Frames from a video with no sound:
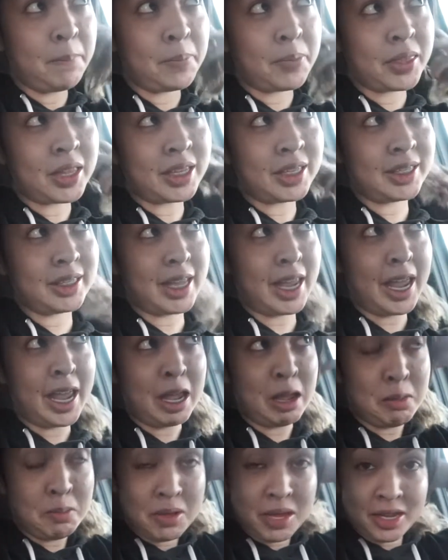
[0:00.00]
the
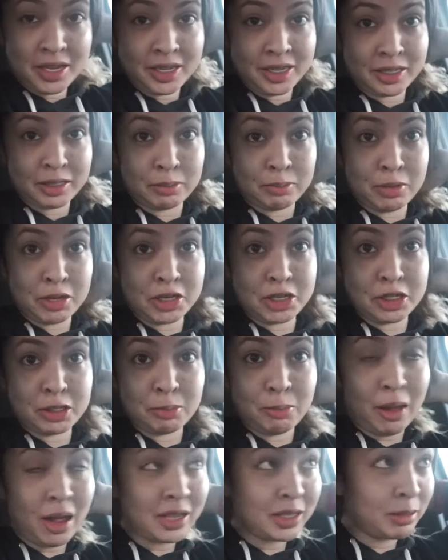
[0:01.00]
same as much
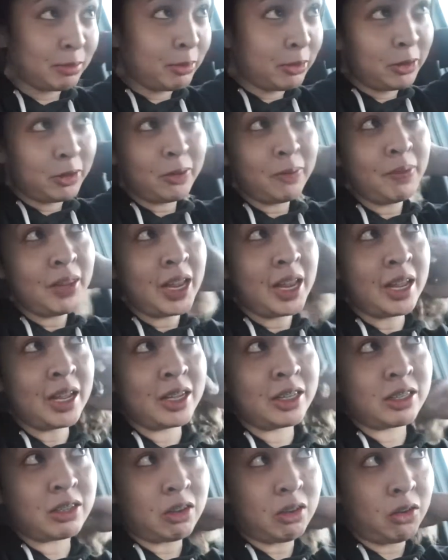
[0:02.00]
as possible.
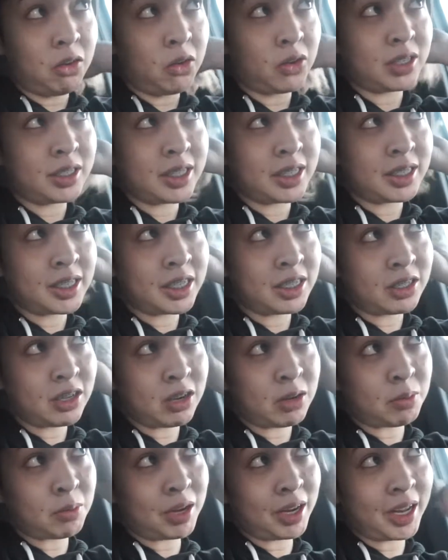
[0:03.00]
So since I
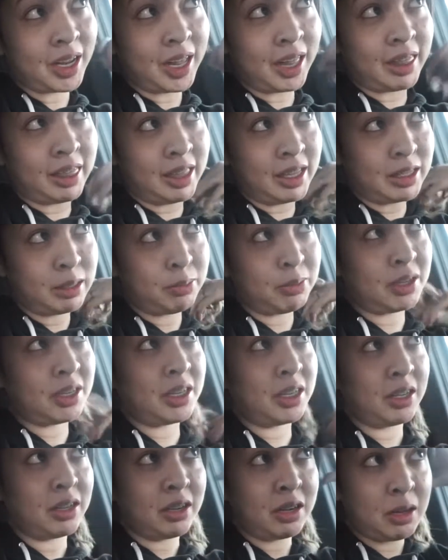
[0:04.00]
started working at this
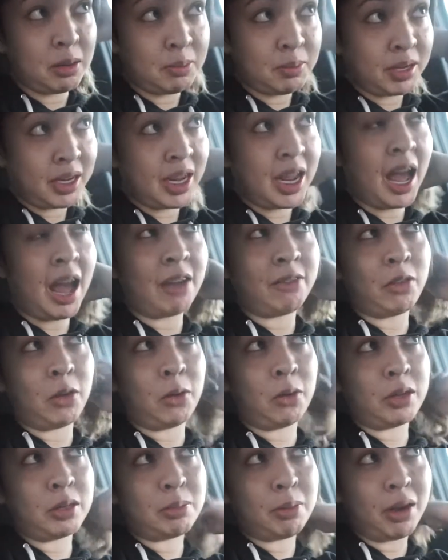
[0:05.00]
particular company, I've
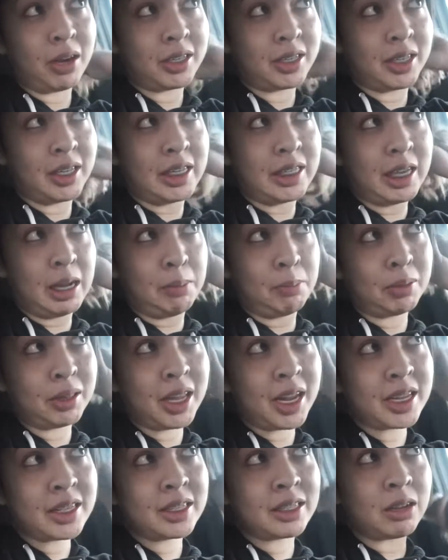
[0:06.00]
always parked in the same
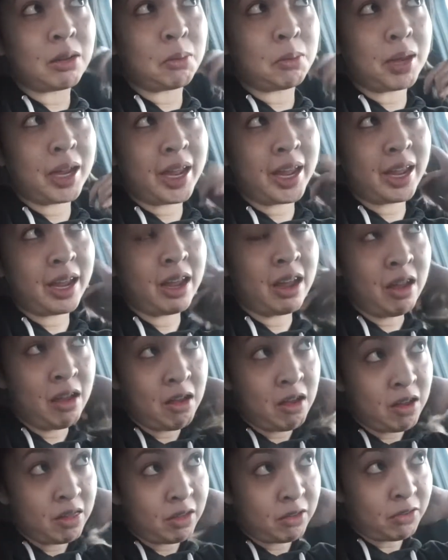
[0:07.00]
place, away,
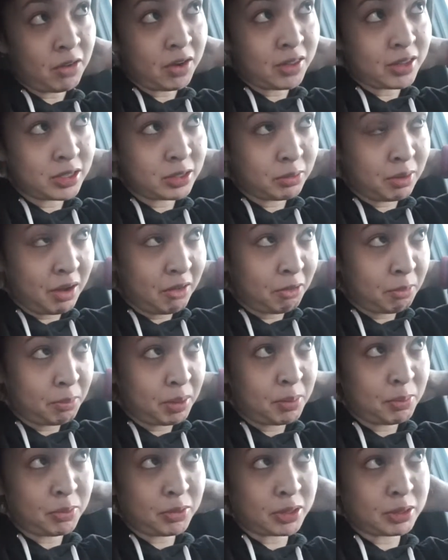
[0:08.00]
the farthest away from
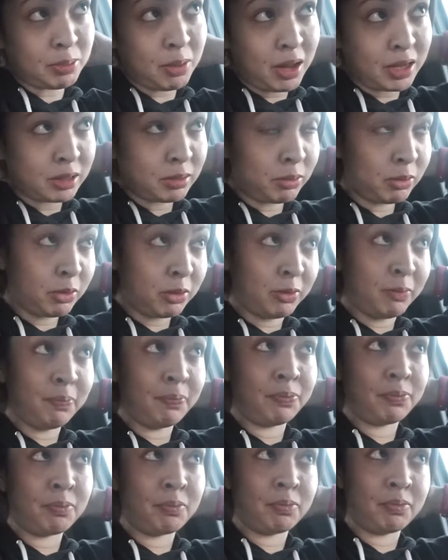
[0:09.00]
people as possible.
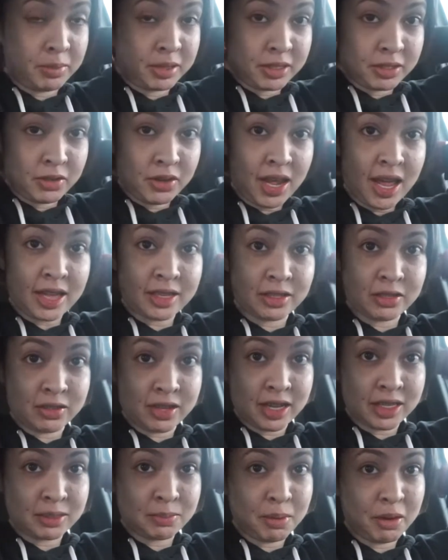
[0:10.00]
So
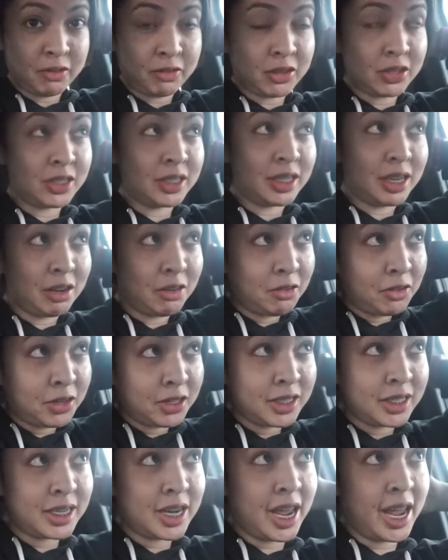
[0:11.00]
that's my first thing
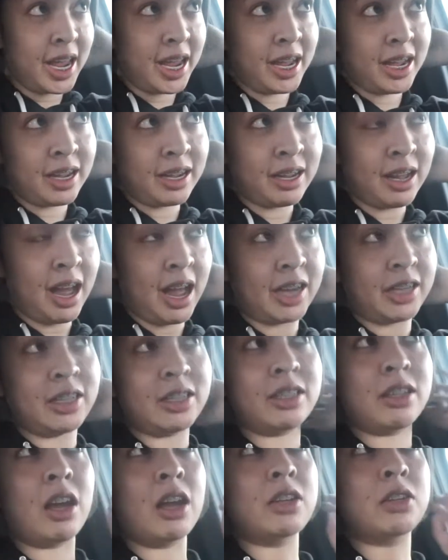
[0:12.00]
for today. I
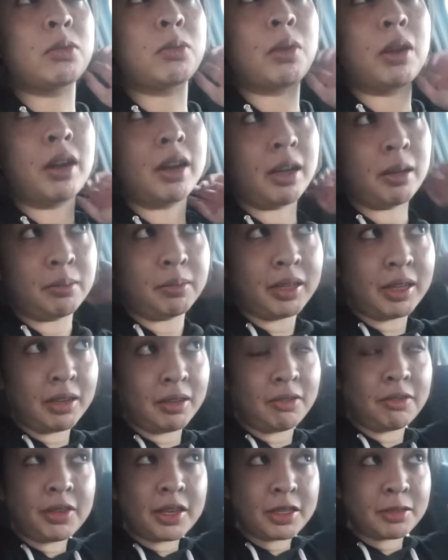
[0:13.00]
just got to work. I'm
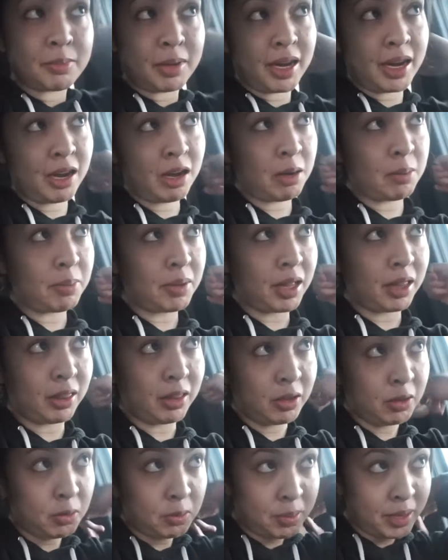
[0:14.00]
gonna fix my hair up a
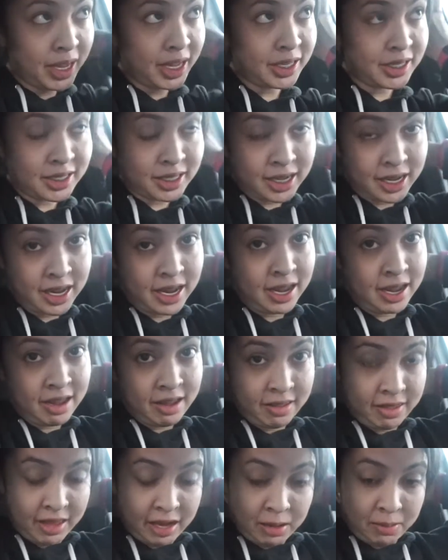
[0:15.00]
little bit
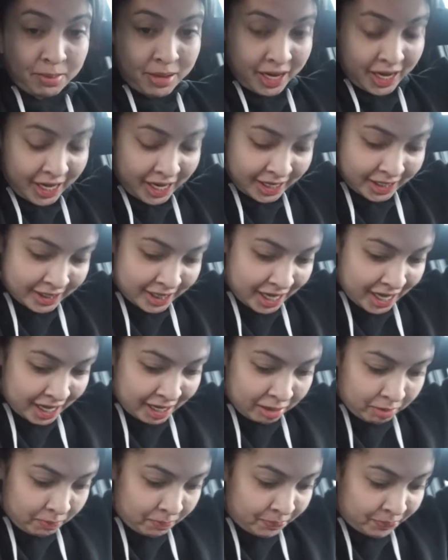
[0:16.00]
and then I'm heading
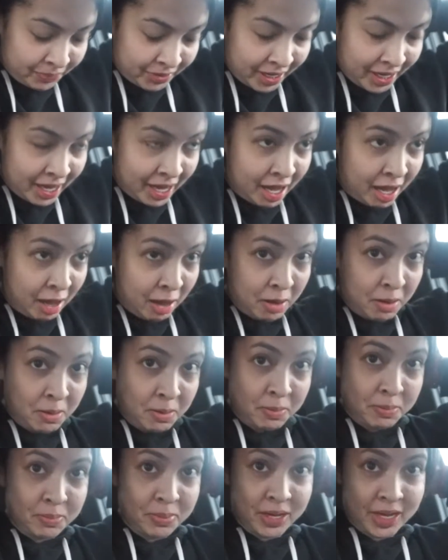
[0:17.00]
inside.
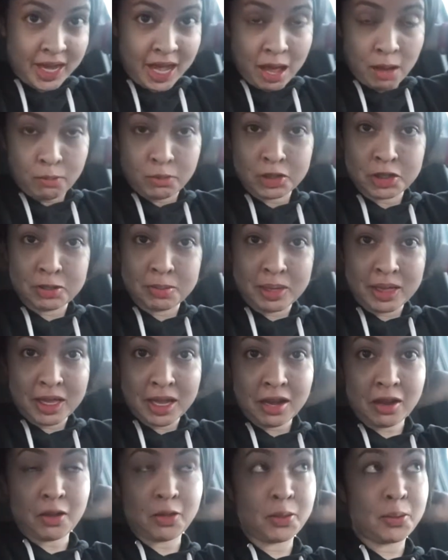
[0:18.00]
But yeah, wish me
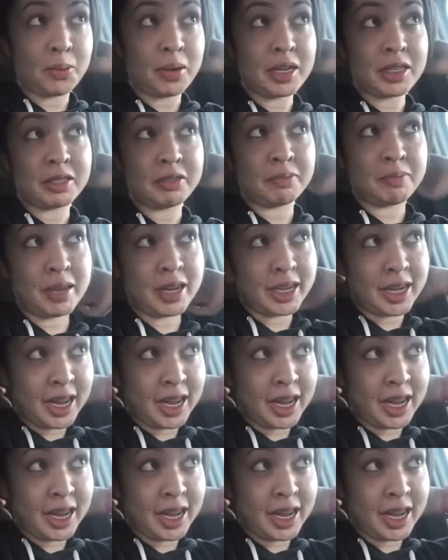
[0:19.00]
luck on the rest of my